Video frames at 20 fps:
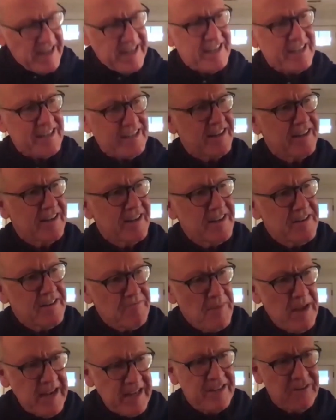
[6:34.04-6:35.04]
it
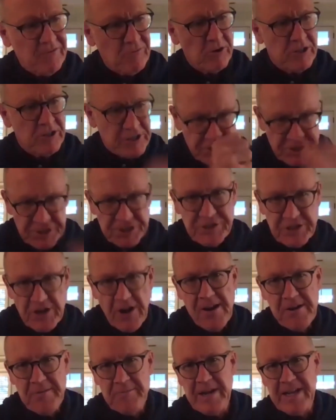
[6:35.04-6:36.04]
work, and she's
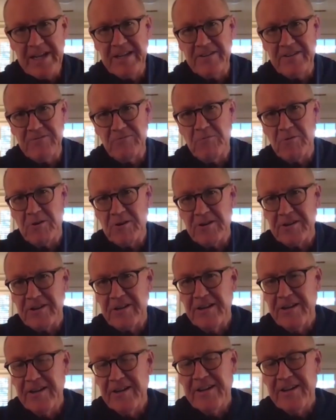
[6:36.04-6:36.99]
going to make it work.